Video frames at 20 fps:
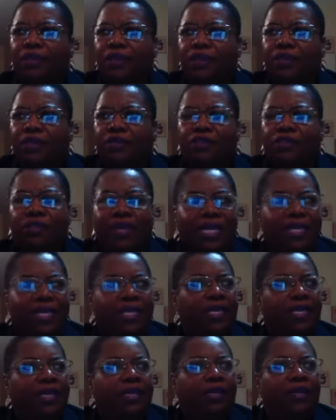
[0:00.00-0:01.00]

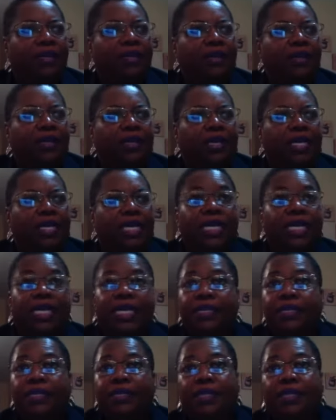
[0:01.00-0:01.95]
contracted, I like